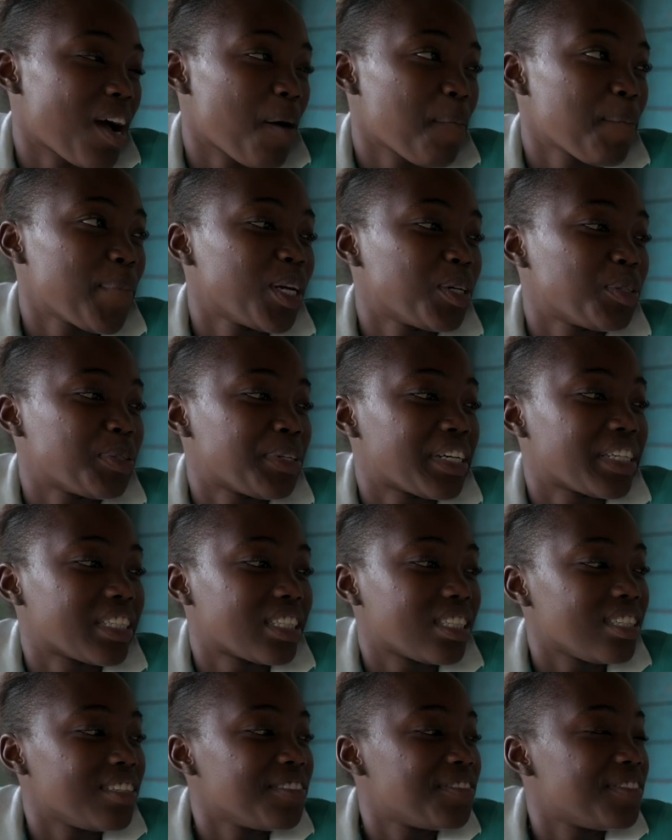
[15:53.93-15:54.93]
and I don't
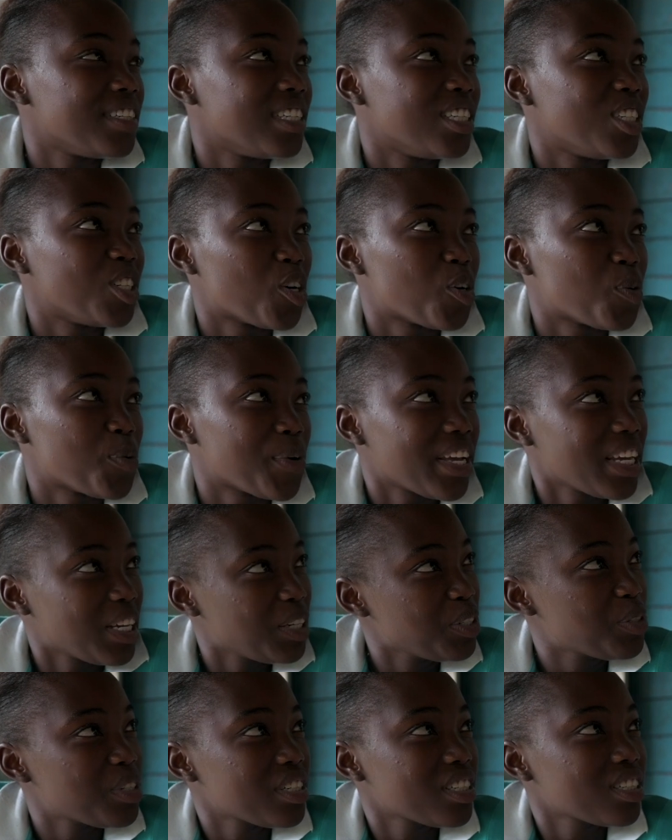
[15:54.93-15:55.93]
want him to feel no way,
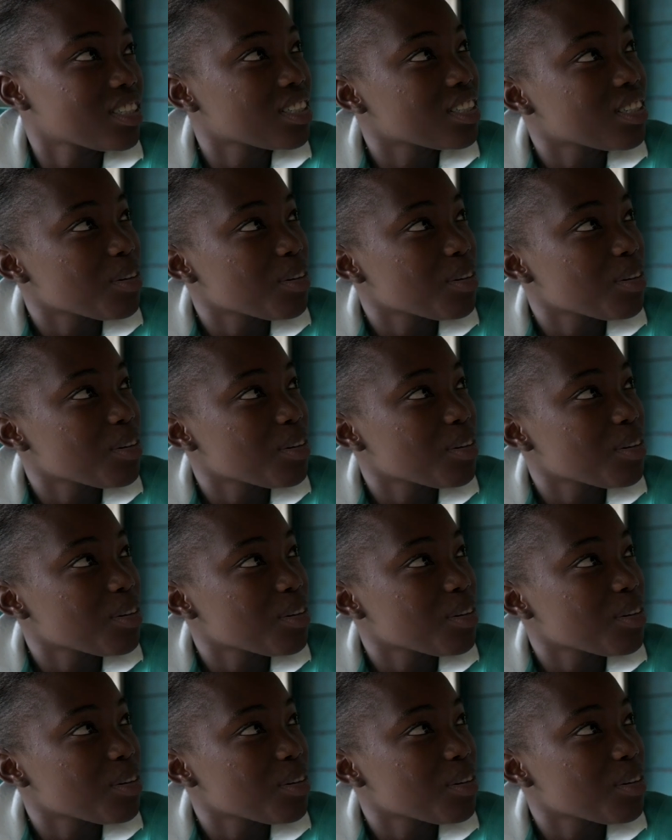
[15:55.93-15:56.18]
you know.